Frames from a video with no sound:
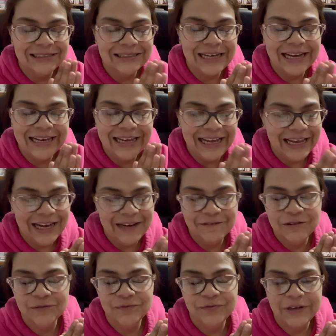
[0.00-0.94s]
I have
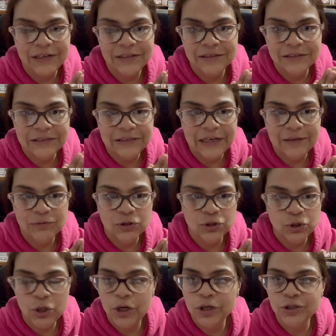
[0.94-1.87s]
to find the time to
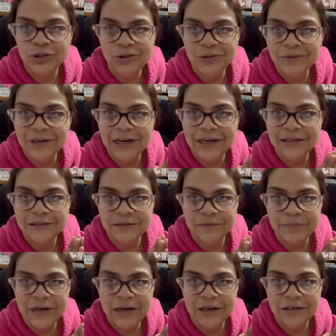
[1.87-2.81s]
talk to you guys
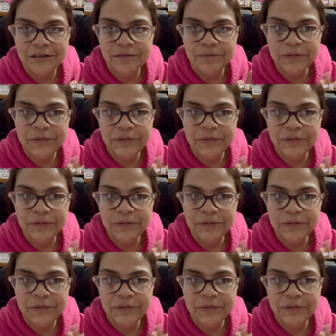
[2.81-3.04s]
about it,